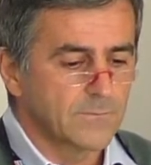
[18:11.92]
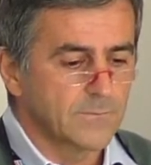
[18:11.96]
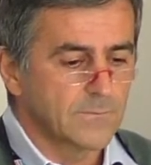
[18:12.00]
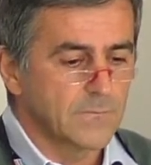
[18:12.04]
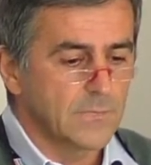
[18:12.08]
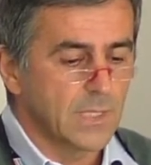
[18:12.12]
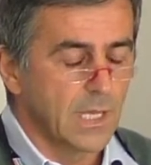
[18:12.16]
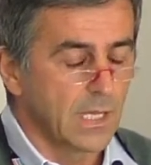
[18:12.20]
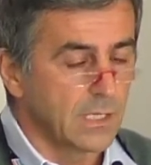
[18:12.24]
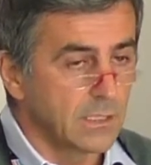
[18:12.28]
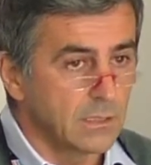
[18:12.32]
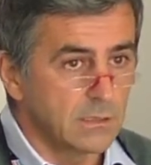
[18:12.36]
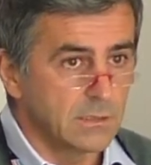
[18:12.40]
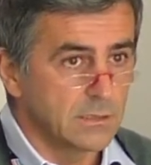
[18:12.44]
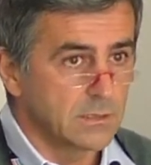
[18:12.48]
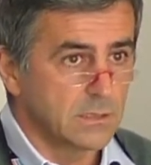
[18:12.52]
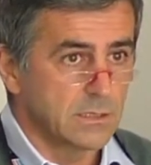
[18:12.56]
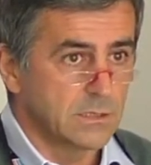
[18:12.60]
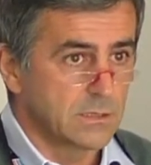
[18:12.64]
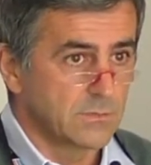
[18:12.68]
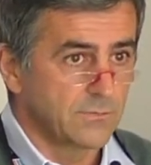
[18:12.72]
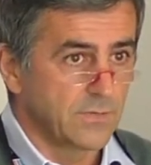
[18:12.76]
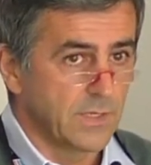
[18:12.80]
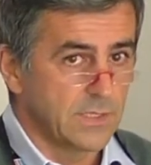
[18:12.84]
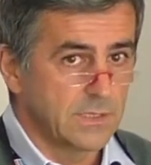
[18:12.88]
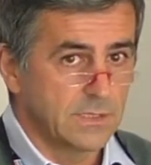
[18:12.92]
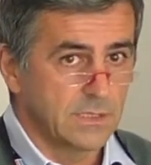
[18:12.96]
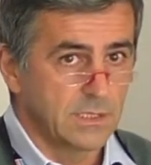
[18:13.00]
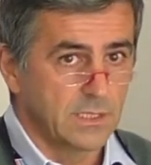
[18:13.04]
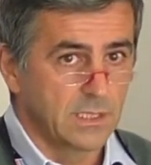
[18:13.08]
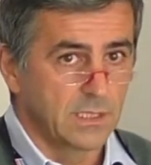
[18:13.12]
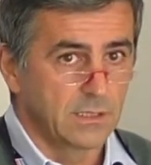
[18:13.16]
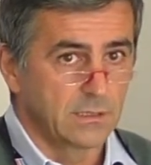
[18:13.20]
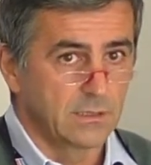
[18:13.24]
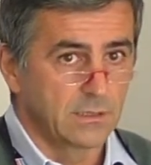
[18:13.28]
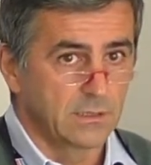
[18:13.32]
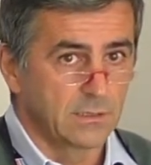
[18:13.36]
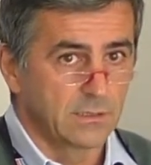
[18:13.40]
And this is
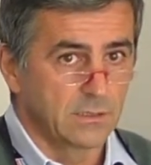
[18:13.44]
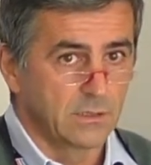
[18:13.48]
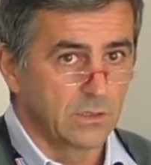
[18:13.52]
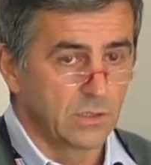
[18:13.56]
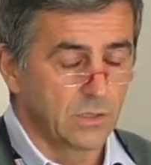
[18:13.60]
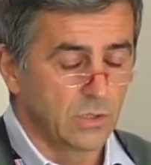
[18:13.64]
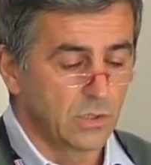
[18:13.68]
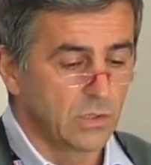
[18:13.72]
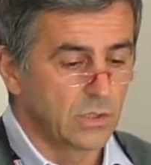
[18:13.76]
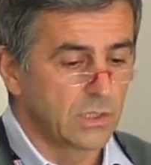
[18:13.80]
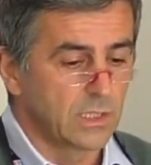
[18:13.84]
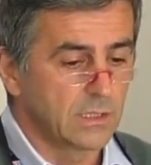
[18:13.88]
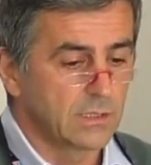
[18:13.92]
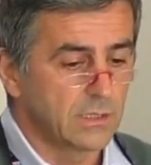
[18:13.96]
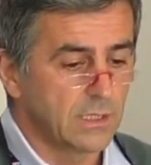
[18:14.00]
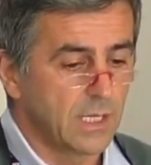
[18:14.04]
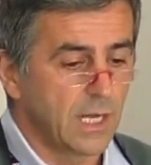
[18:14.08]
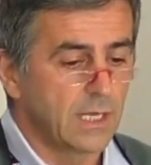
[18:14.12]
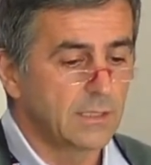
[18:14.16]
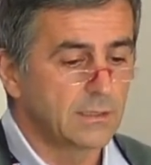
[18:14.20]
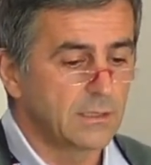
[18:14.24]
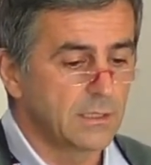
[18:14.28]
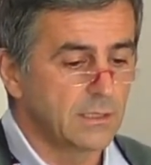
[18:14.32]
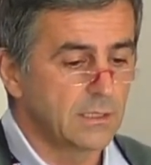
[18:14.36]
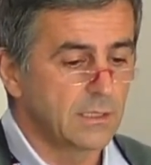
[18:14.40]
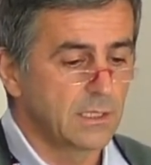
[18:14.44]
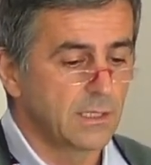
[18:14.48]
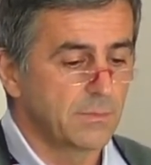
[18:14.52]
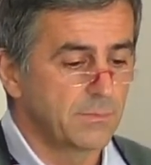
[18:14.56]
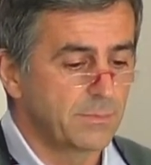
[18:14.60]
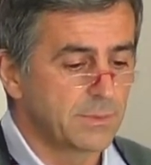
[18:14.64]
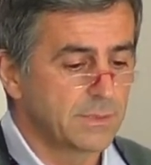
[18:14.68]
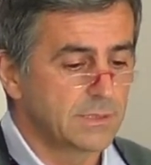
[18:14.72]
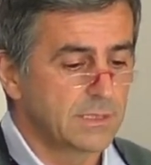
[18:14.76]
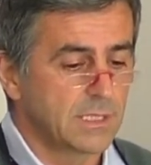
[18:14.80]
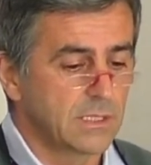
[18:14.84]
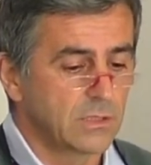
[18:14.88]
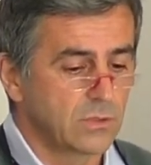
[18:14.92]
fascinating, that
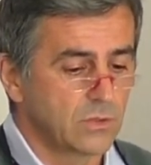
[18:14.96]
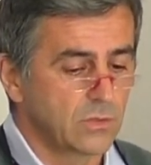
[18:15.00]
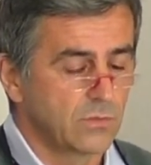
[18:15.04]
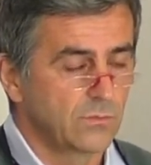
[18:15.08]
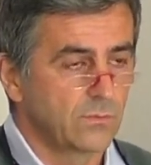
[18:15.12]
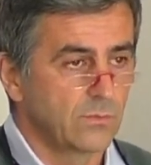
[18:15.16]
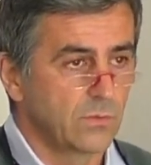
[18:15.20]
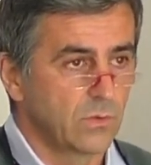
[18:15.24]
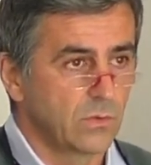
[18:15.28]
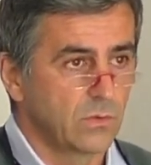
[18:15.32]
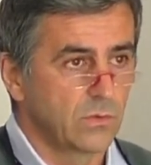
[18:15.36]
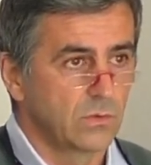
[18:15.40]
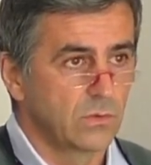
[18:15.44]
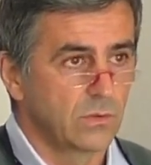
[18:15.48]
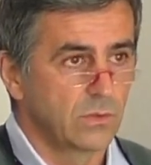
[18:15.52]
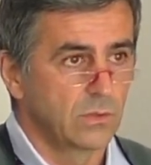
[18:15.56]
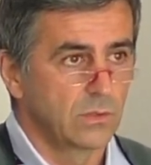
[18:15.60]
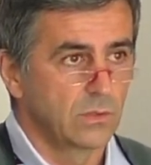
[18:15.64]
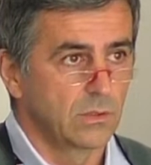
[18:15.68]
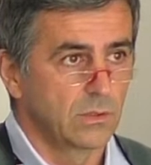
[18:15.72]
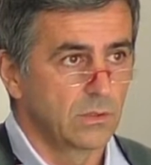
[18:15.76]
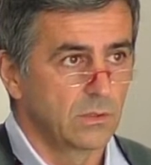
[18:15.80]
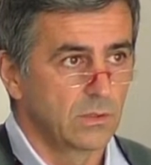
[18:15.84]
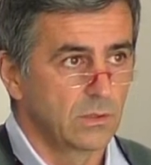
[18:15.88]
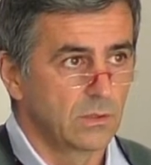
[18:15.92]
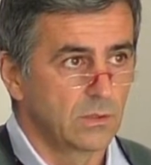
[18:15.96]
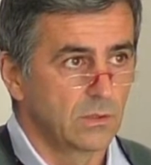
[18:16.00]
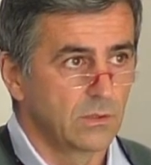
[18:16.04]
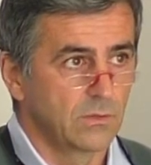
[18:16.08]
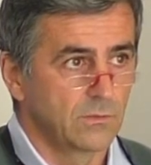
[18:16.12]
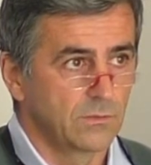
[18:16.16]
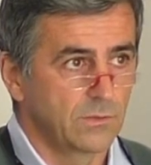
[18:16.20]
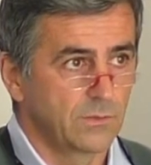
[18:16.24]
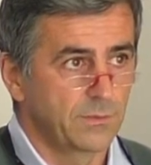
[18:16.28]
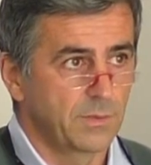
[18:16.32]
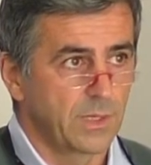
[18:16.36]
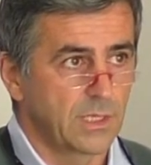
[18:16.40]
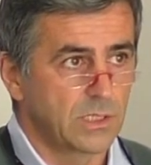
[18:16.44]
93% or more of
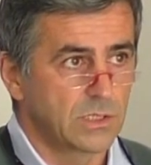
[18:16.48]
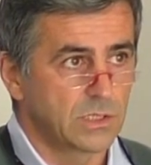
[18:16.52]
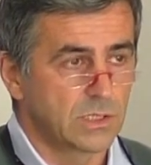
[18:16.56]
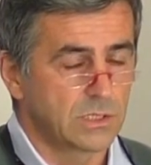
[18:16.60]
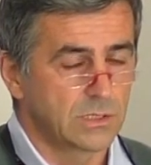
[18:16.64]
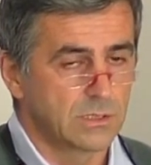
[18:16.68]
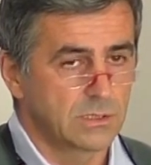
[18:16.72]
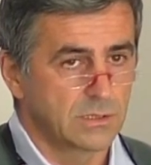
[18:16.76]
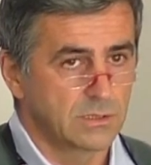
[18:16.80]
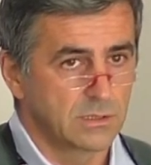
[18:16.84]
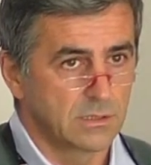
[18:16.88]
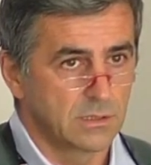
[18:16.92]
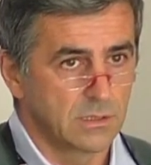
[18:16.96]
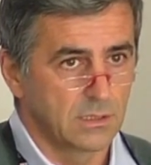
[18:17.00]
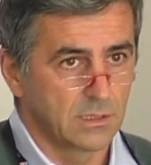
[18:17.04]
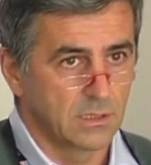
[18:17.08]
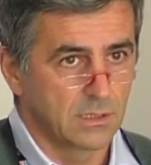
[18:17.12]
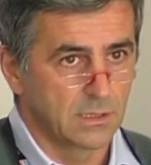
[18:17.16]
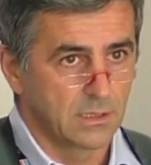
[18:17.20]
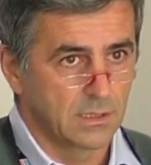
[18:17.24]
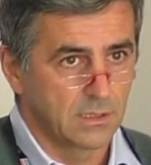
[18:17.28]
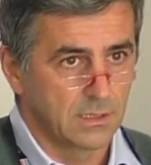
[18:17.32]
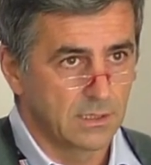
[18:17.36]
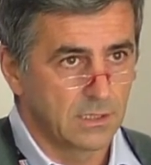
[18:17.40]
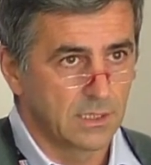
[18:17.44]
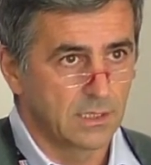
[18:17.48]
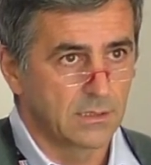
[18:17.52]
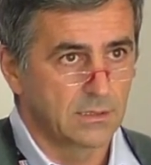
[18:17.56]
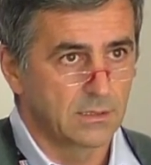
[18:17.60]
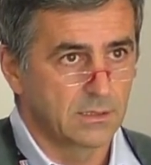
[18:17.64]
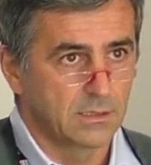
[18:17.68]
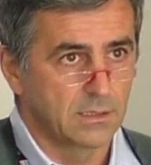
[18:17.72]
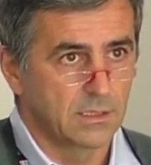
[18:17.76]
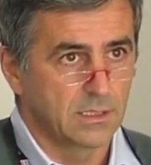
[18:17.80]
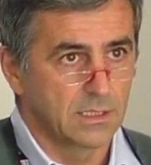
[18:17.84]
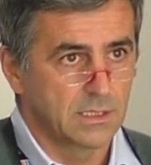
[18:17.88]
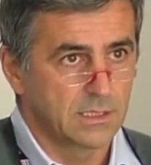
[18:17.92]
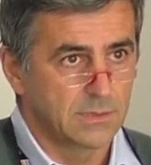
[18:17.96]
the patients get
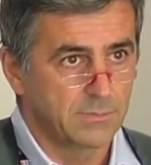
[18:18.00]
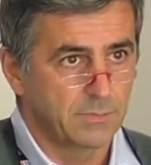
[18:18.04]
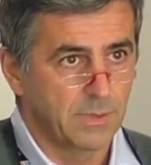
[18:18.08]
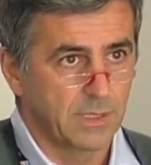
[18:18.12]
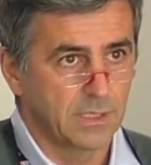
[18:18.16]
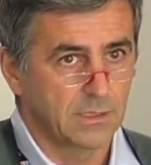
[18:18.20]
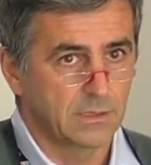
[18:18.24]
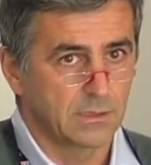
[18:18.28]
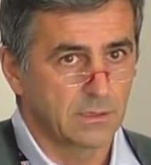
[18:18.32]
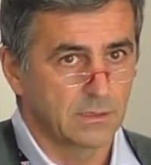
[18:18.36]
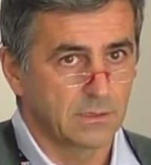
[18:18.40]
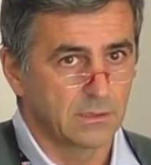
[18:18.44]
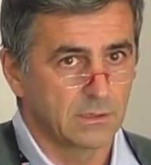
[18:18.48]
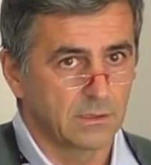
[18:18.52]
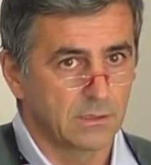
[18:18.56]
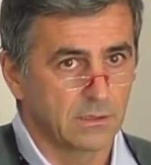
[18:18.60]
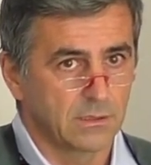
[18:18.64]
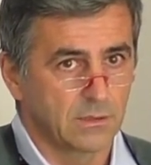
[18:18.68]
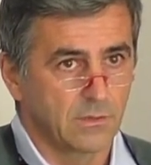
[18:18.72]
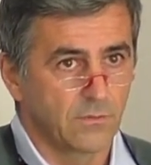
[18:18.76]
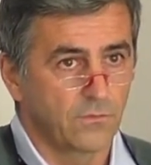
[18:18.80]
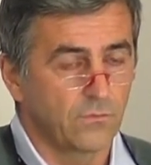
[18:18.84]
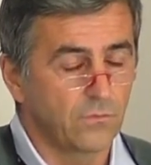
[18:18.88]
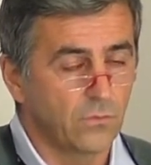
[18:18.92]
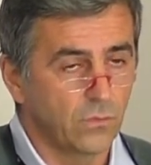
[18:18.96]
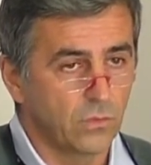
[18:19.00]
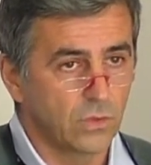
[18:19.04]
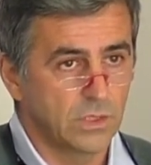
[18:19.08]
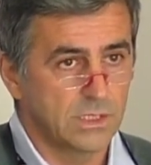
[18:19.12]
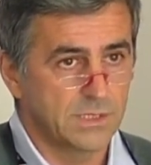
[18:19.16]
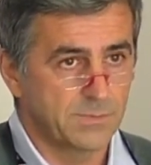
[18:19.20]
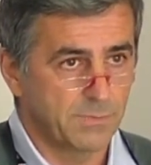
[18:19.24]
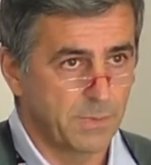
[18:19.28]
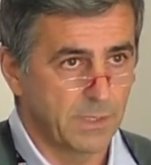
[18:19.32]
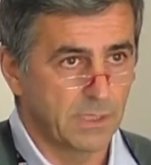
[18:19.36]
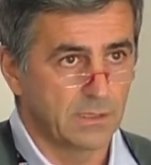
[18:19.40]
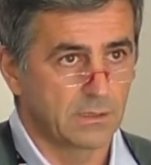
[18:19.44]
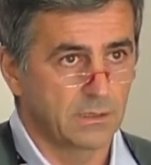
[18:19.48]
full
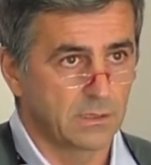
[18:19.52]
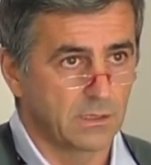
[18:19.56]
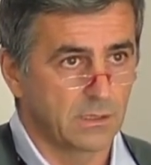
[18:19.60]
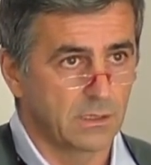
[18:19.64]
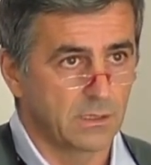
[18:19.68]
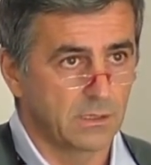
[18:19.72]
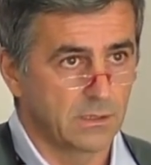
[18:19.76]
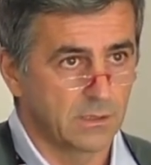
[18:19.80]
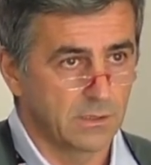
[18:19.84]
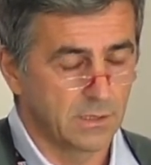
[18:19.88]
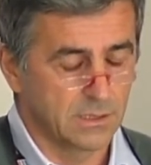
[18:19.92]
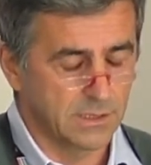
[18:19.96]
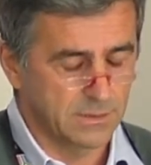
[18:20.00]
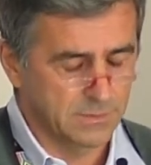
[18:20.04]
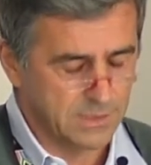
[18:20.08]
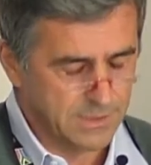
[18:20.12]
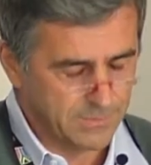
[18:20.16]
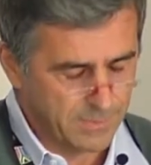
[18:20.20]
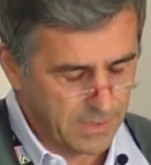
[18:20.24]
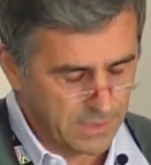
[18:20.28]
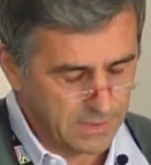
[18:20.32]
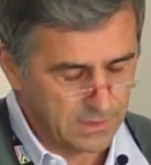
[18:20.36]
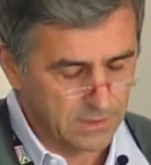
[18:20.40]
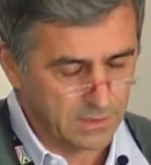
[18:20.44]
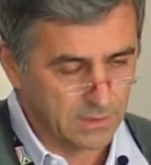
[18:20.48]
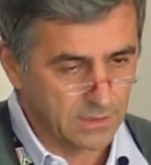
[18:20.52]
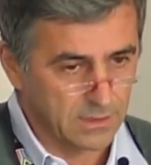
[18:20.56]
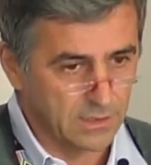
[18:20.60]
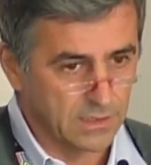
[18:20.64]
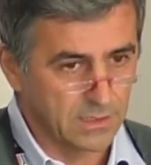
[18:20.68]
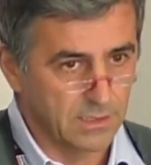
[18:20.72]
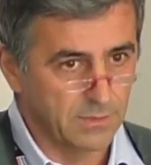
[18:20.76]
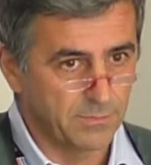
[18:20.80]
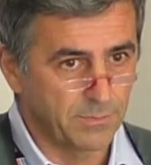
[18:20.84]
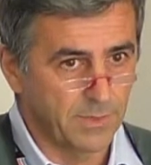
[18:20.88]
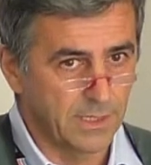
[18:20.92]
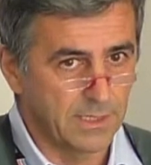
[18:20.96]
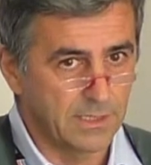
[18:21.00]
spectacle
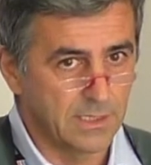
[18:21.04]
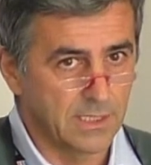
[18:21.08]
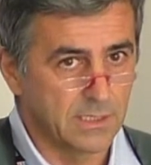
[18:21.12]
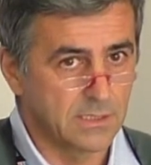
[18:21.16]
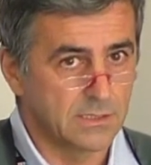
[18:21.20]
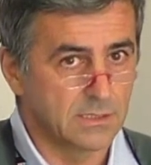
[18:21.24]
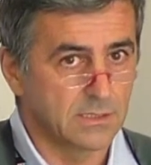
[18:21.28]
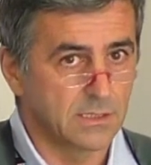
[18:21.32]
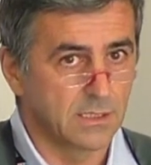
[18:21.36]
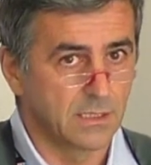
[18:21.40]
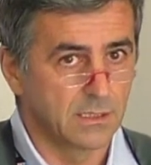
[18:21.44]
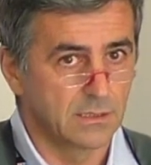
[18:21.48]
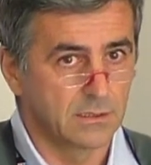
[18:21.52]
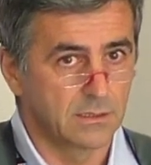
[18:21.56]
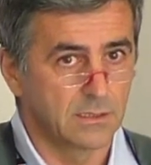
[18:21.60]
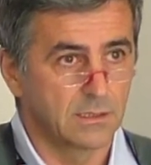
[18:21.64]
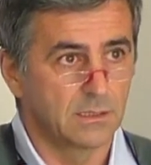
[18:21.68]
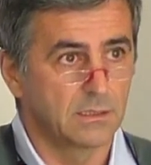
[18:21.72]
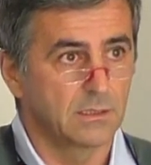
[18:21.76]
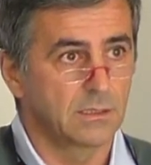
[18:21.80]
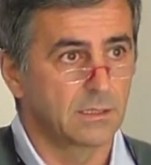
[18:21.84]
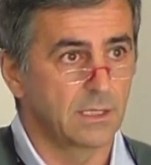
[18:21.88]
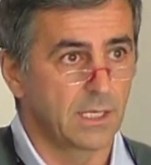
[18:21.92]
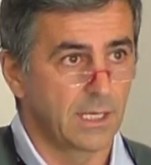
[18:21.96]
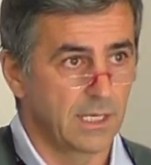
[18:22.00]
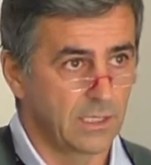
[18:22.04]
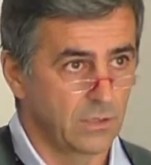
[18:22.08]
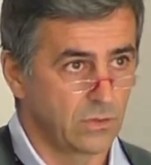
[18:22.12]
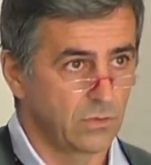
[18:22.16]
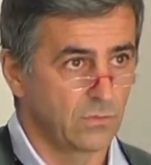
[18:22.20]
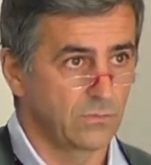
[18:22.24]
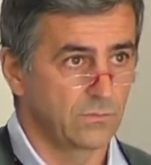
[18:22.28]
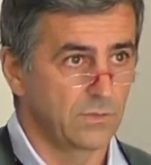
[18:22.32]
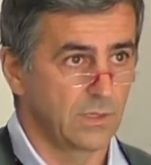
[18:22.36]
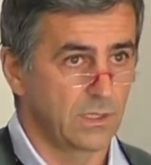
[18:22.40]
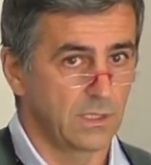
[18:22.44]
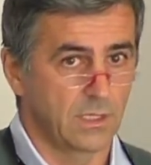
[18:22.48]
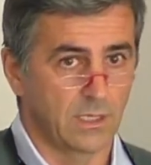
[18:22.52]
independence until the end
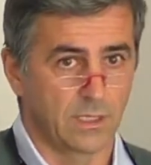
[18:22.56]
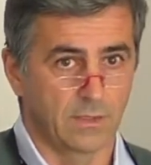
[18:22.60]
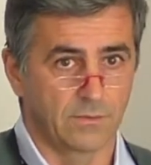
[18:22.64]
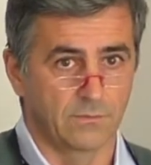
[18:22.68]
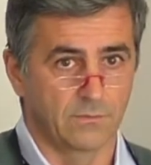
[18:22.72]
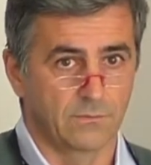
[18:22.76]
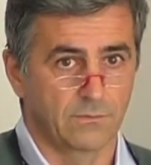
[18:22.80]
of their life.